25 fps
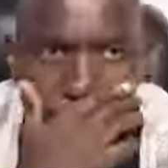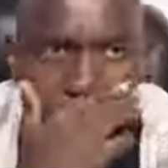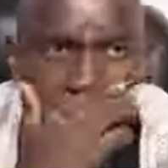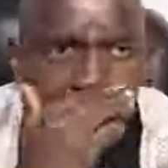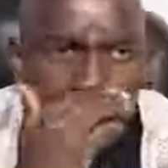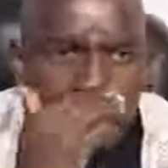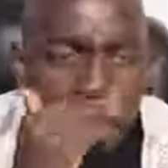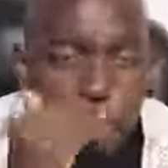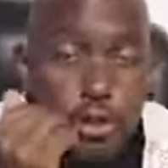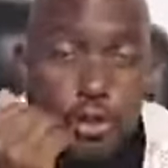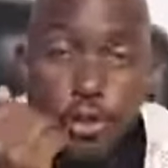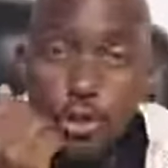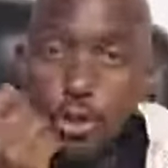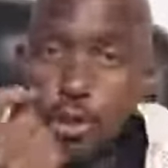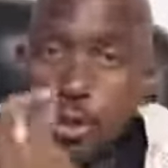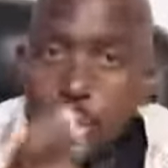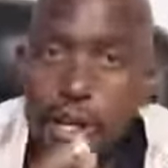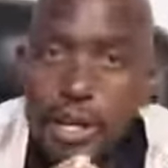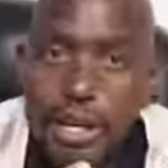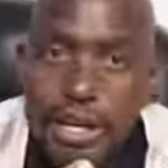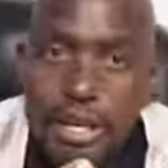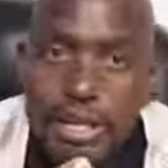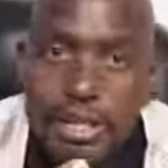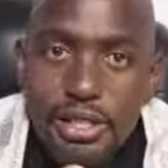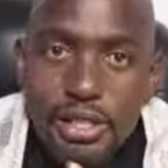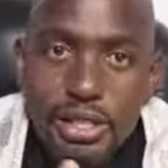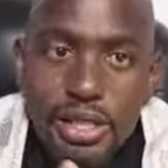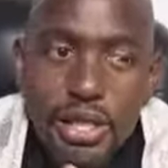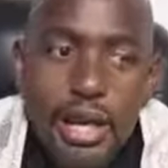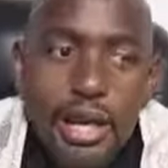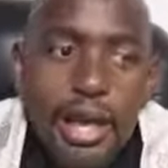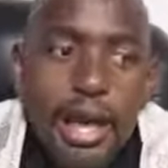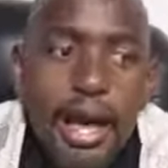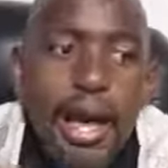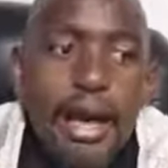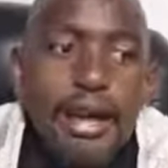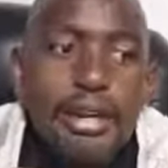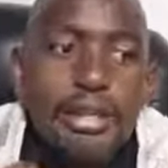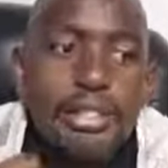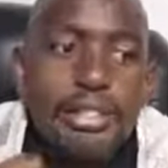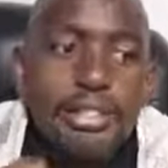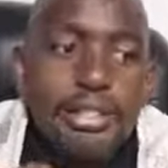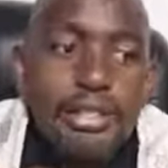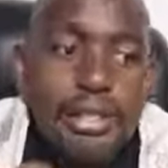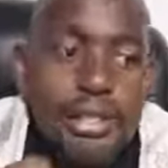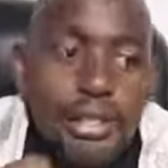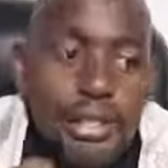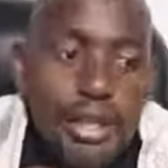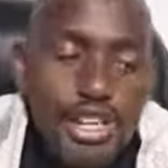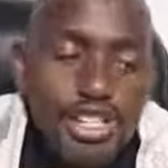Because knowledge and
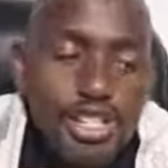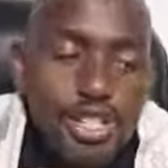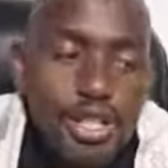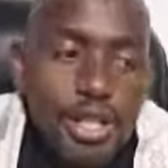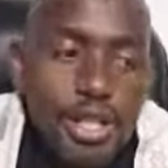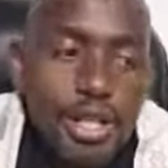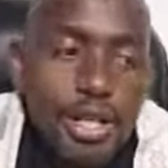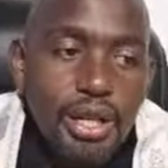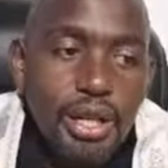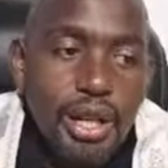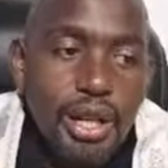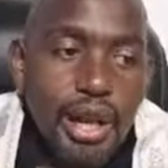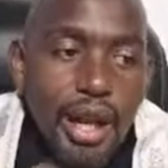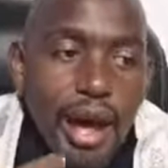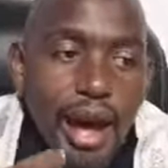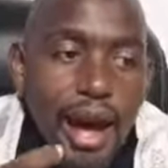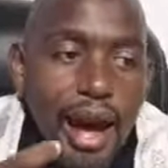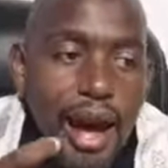discretion